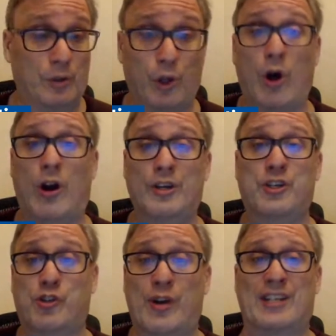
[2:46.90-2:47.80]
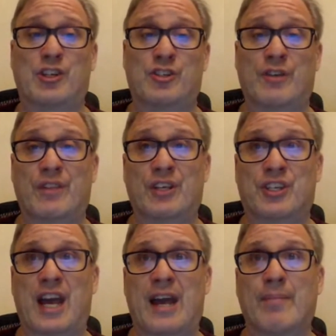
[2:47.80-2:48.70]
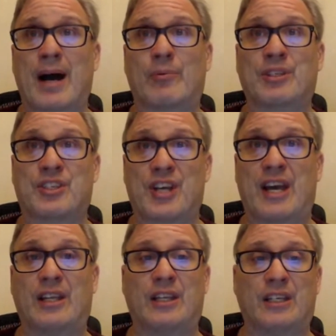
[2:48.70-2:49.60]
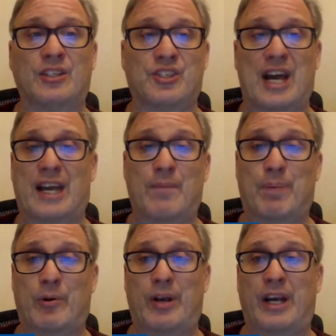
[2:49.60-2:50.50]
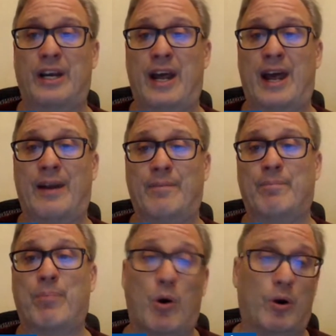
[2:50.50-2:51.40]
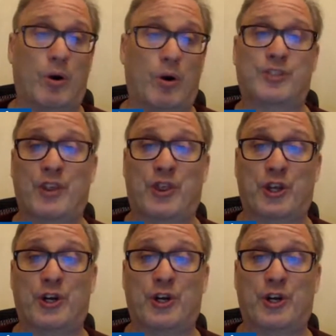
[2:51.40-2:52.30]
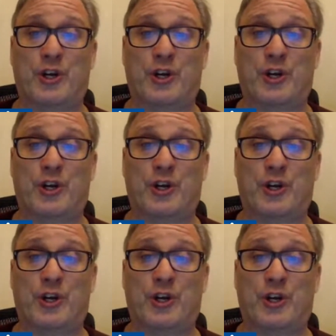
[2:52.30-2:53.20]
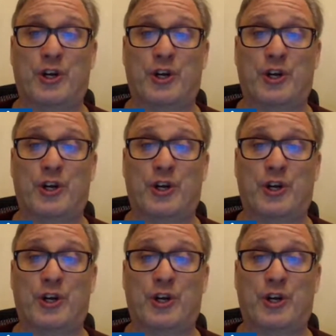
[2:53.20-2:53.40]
large stretches of this game, I would say the second period and parts of the third and